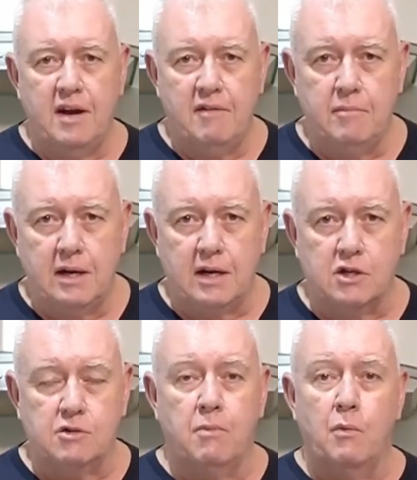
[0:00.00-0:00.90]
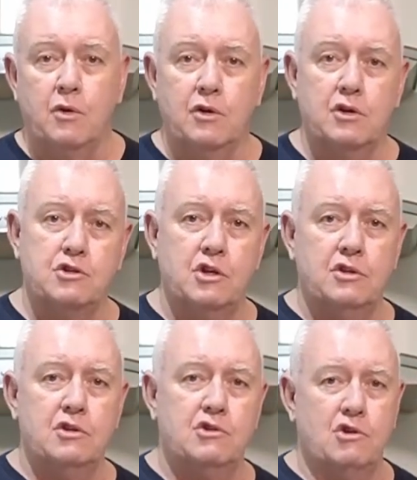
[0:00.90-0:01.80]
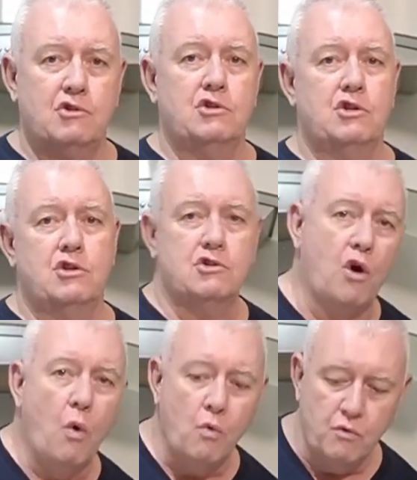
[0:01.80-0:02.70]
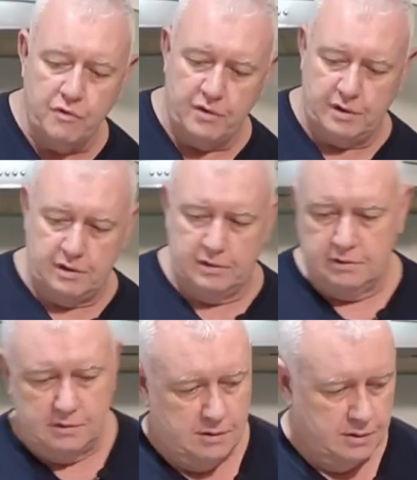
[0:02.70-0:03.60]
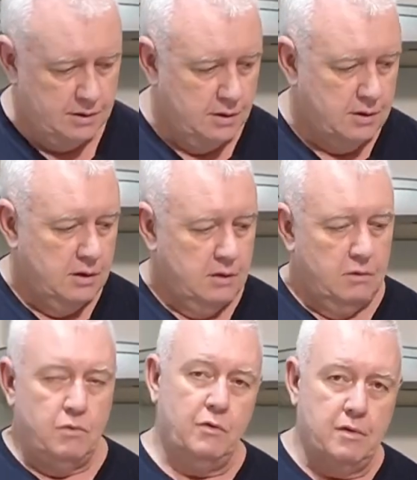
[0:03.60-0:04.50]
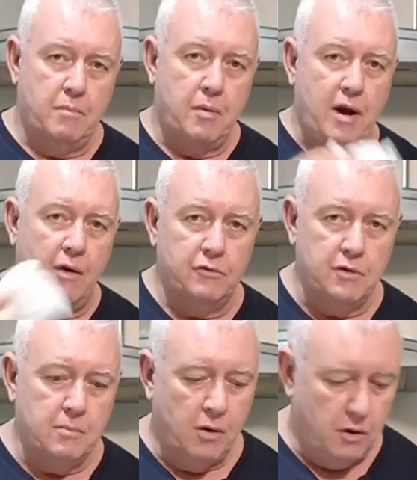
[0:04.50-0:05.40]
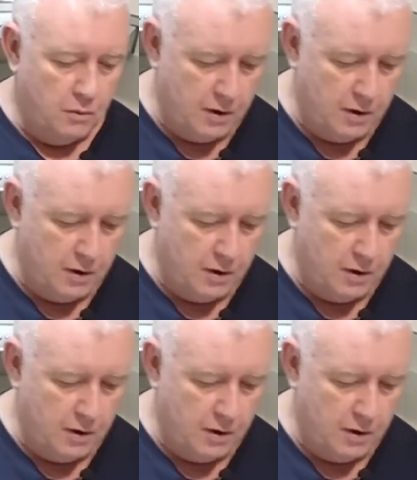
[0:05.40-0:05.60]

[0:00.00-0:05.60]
minutes, but we're going to turn the sausages over. We want to brown them all the way